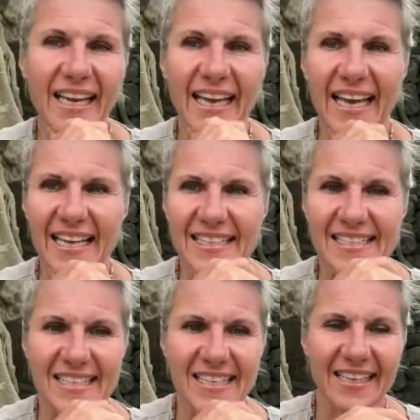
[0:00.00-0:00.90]

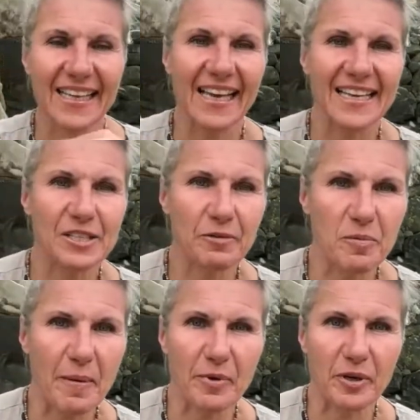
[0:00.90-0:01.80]
And I still
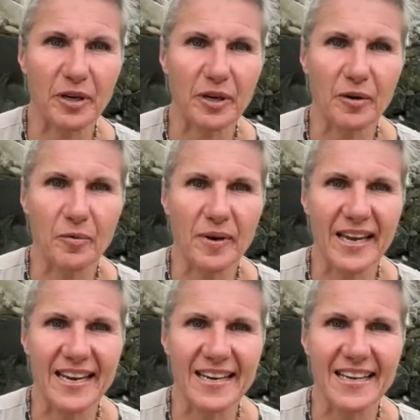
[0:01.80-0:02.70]
remember
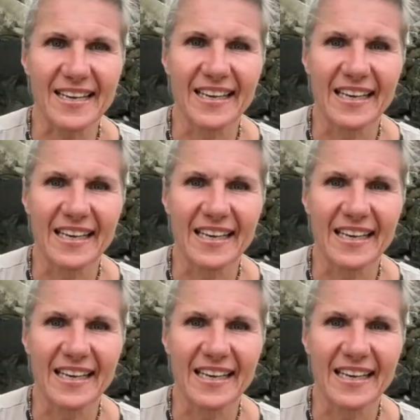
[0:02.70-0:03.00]
when